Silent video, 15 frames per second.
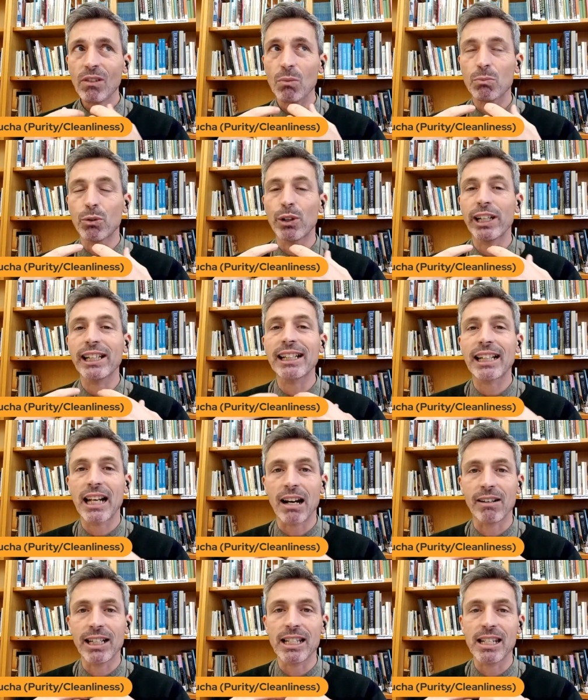bring
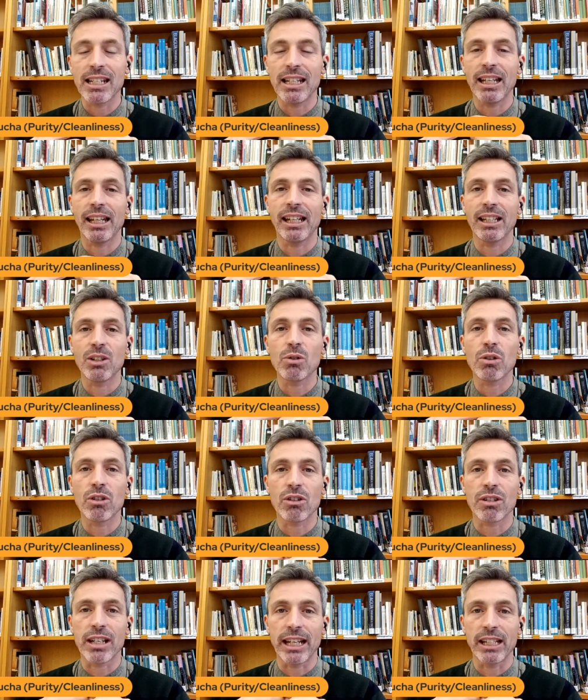clarity into
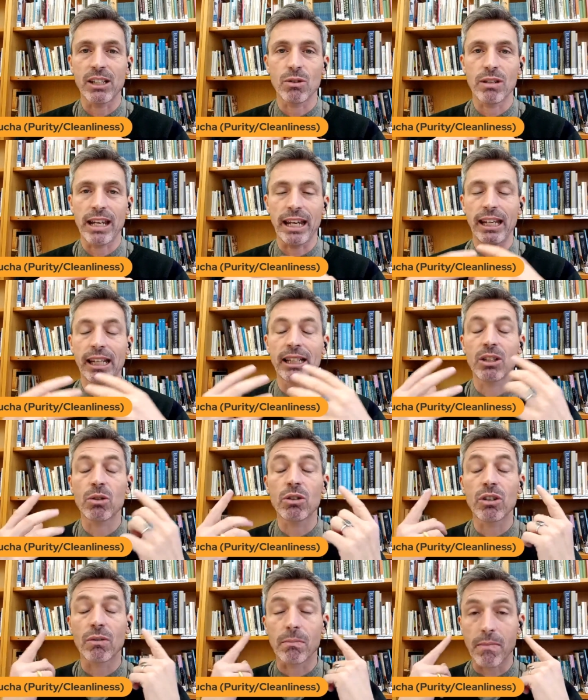your day to day, into
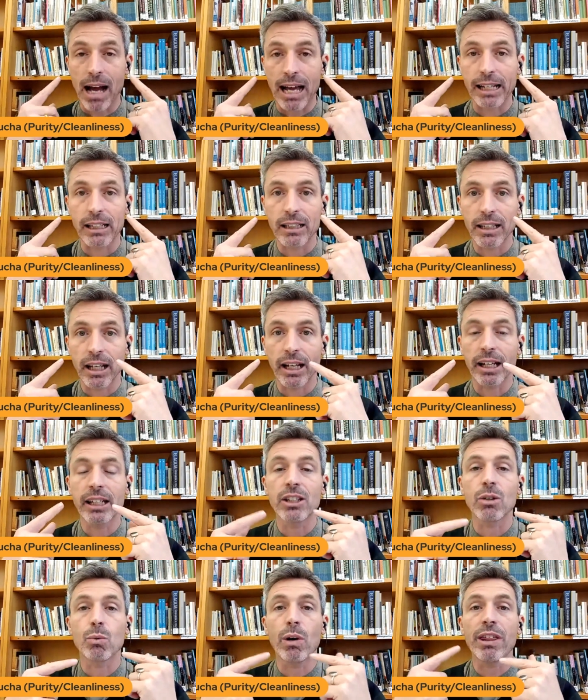your mind,
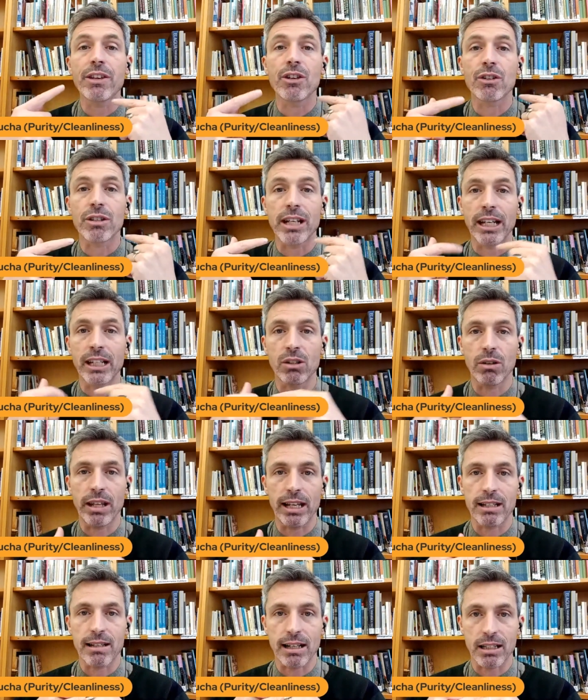in, with your
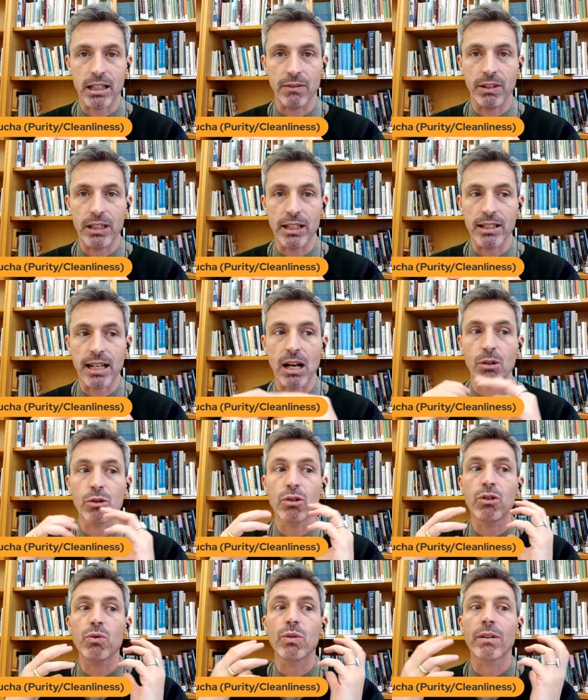day-to-day activities? How
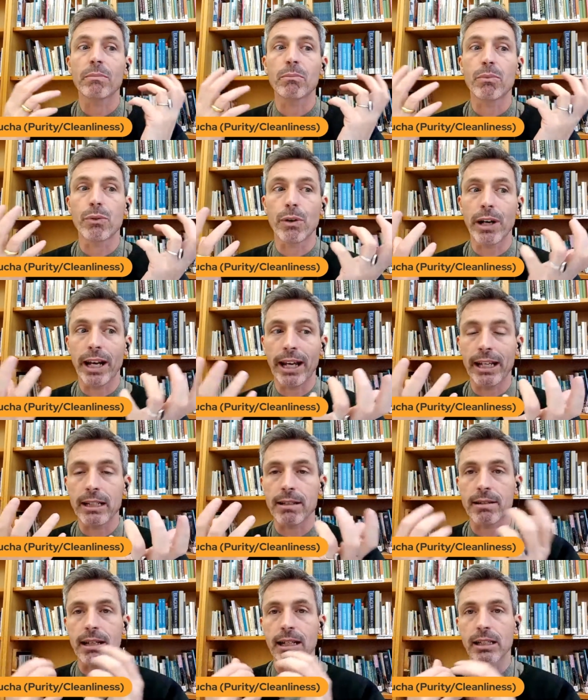do you
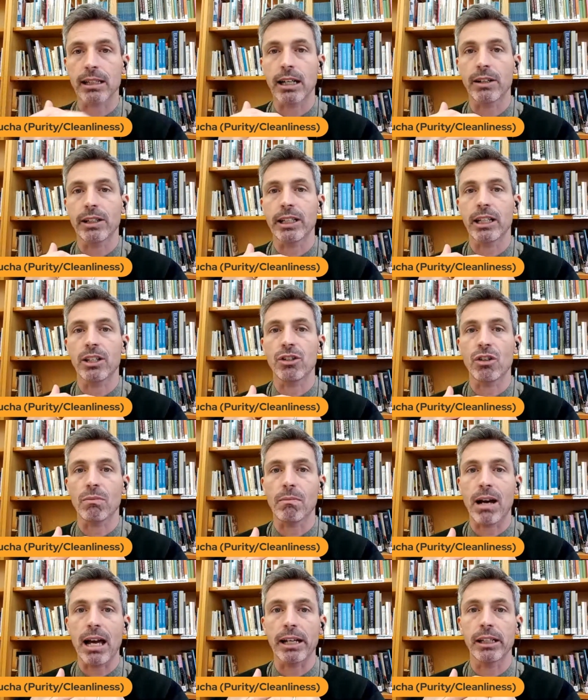embrace that clarity in your
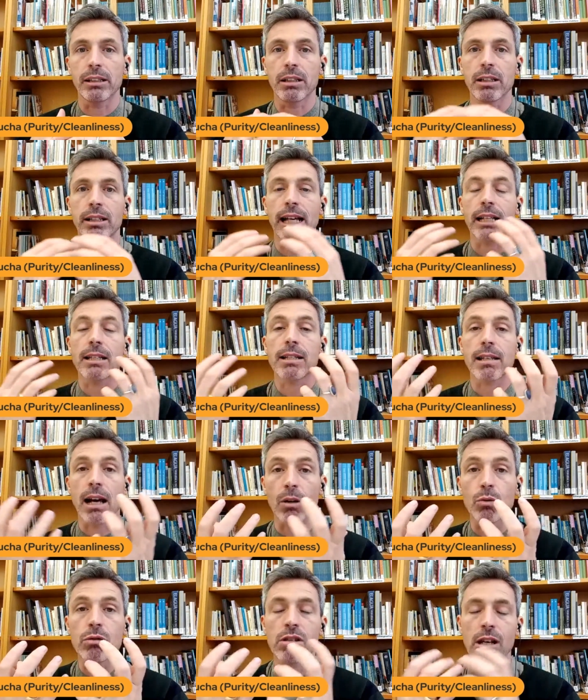mind, that
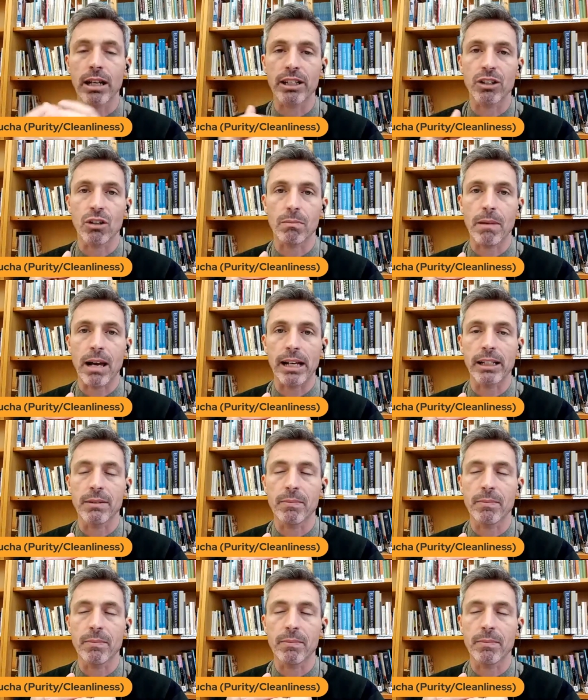saucha in your mind?